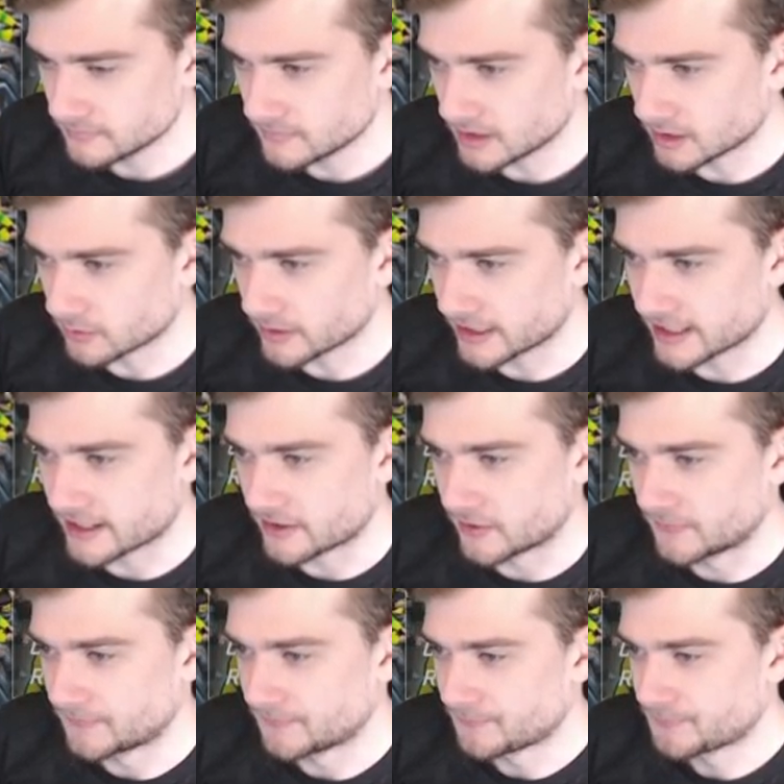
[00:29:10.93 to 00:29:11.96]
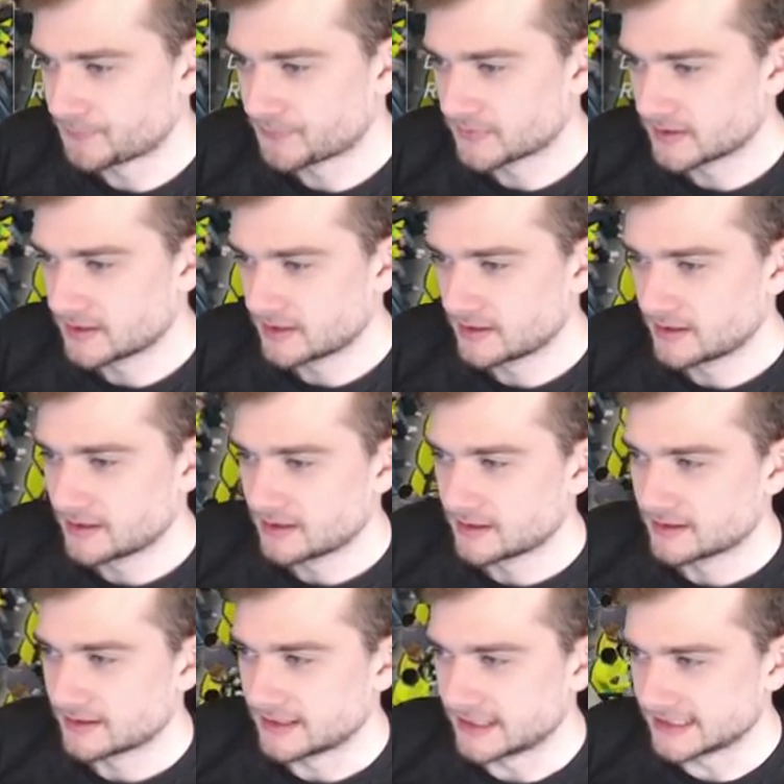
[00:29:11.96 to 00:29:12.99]
Here we go.
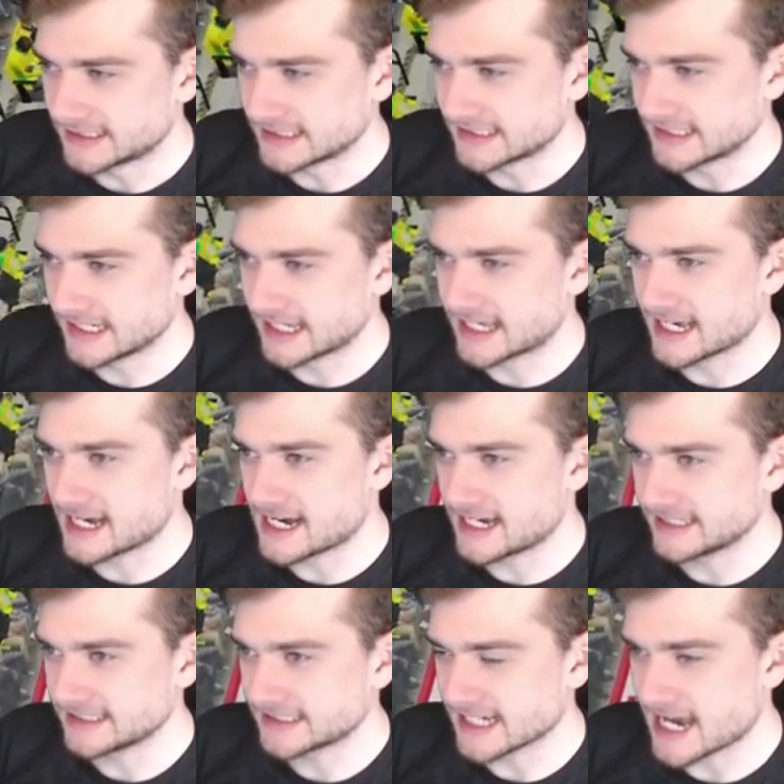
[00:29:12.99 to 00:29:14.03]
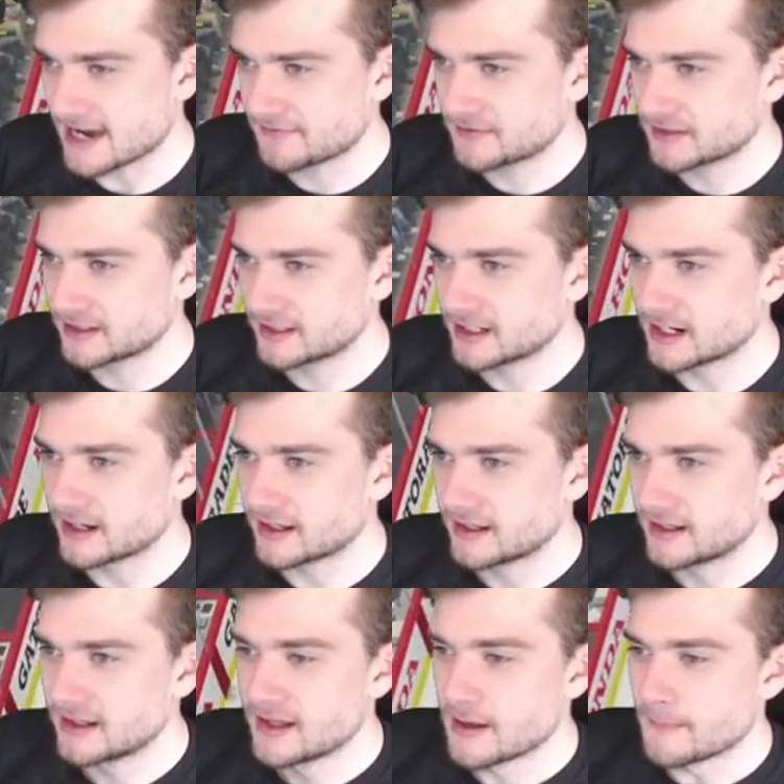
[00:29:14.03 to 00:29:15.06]
This is it, guys. After
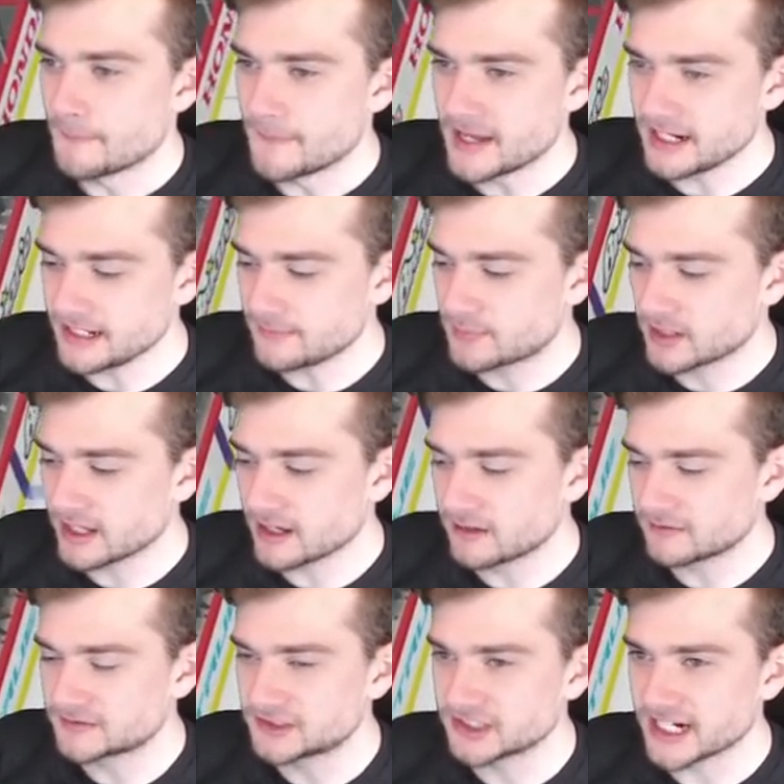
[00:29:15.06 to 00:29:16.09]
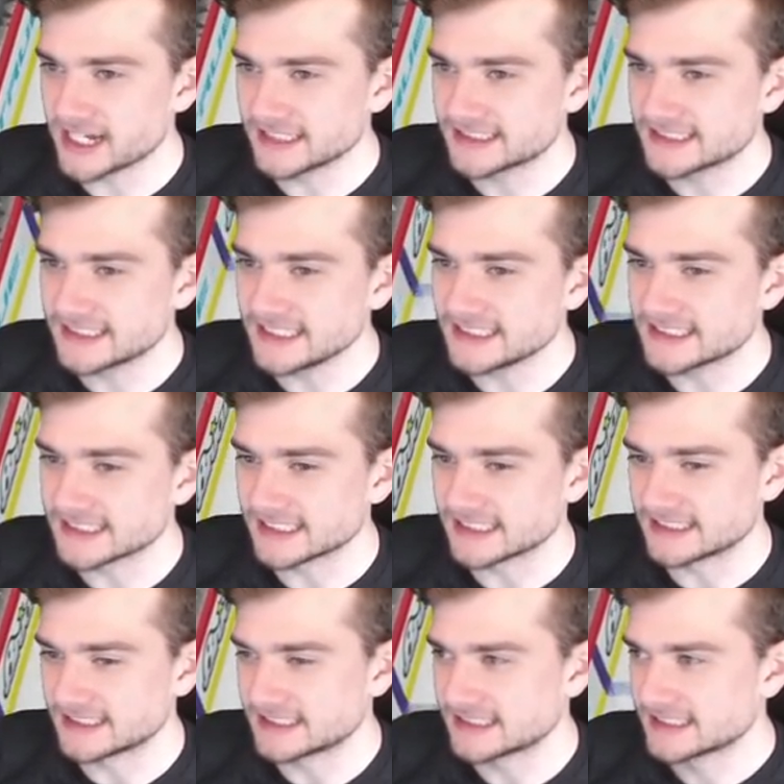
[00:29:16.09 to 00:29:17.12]
many playoff drought
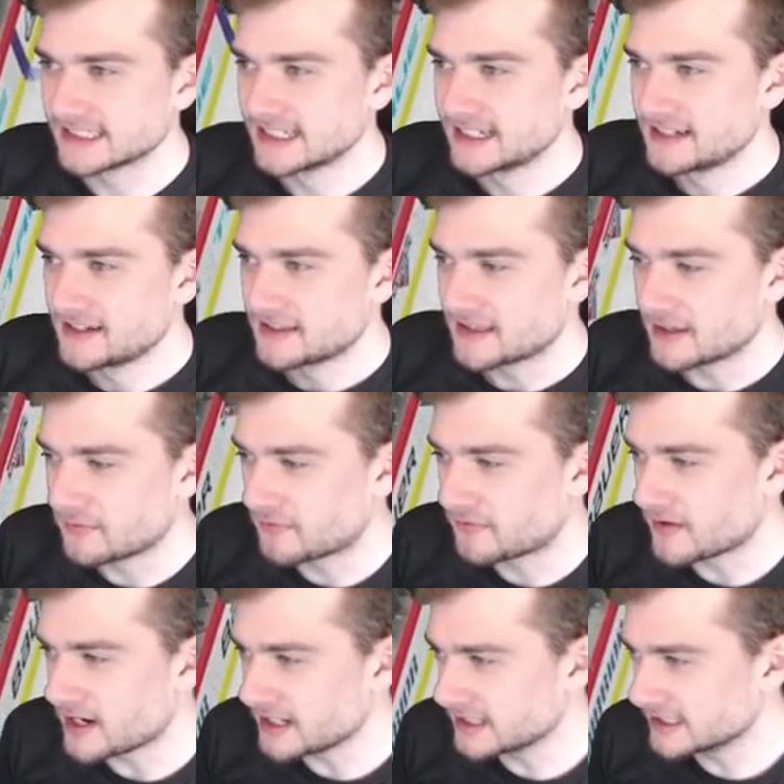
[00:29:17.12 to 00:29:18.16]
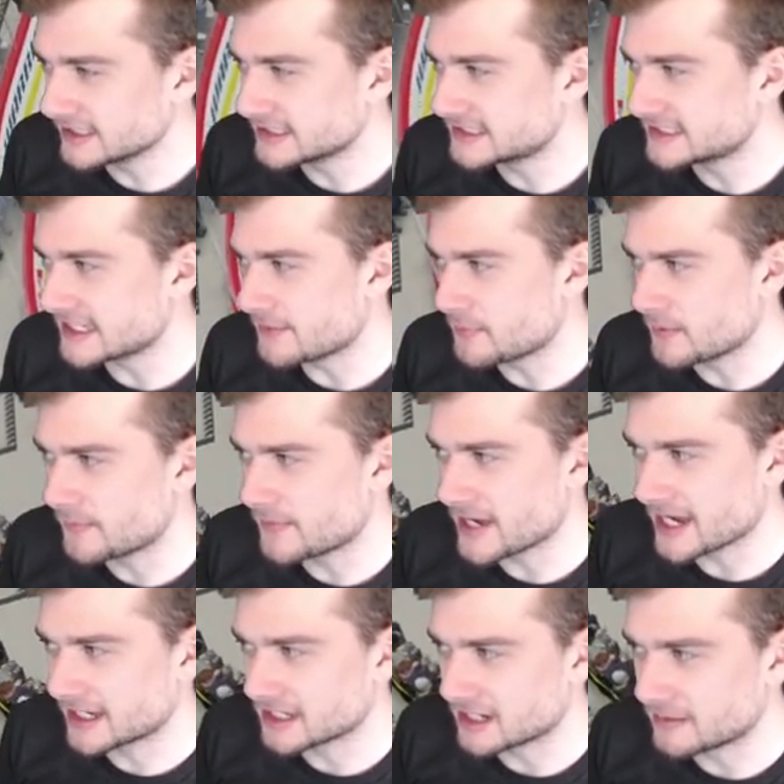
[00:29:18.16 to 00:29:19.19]
seasons, they finally step it
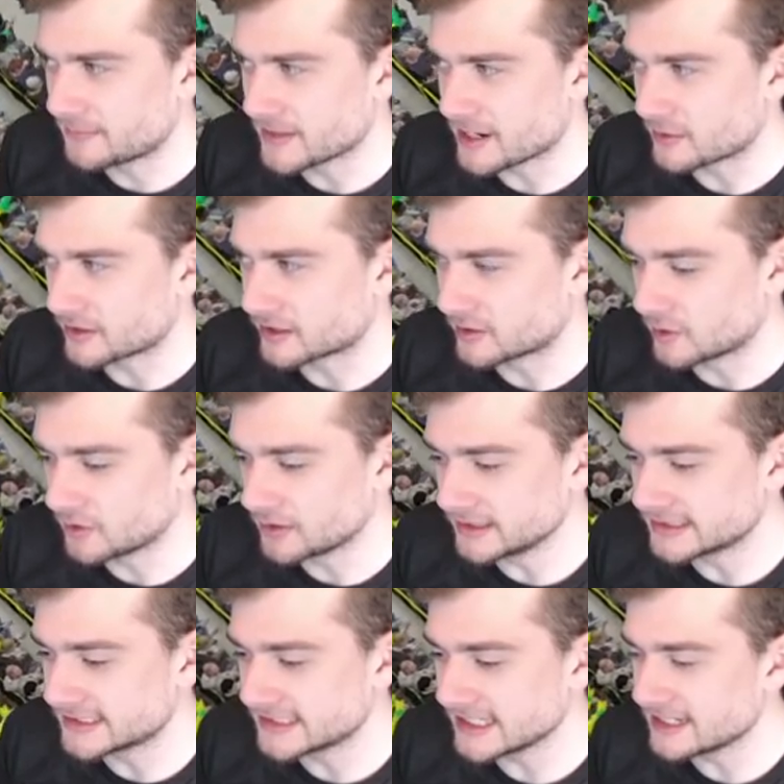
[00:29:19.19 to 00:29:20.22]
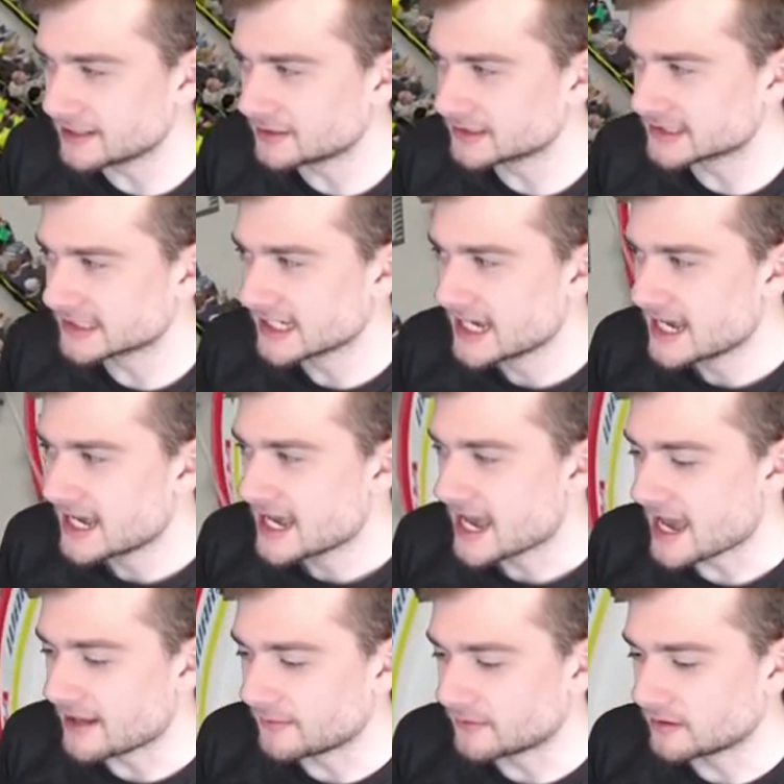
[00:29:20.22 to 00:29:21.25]
back up. Our Golden Seals
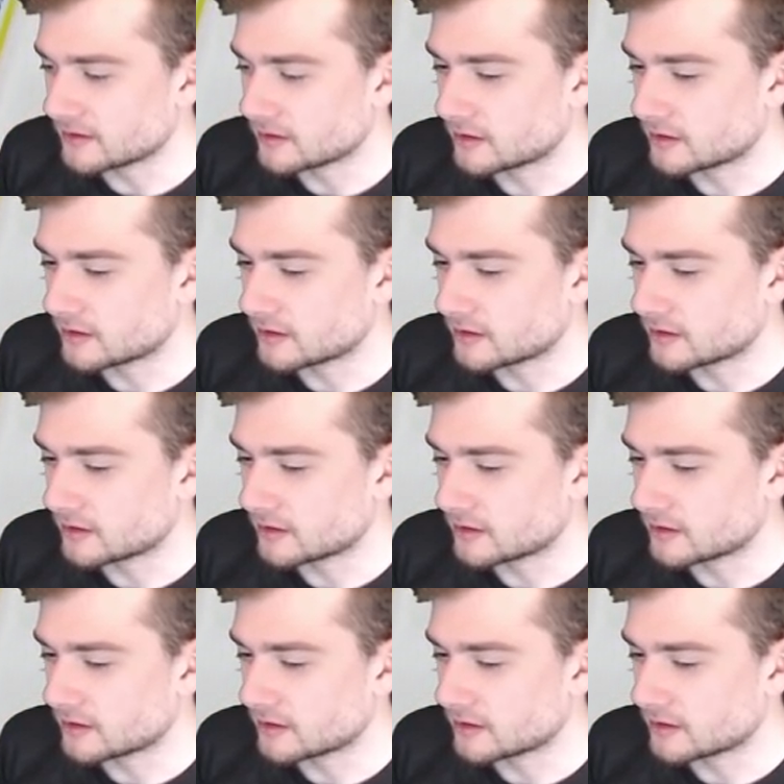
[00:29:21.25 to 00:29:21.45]
and...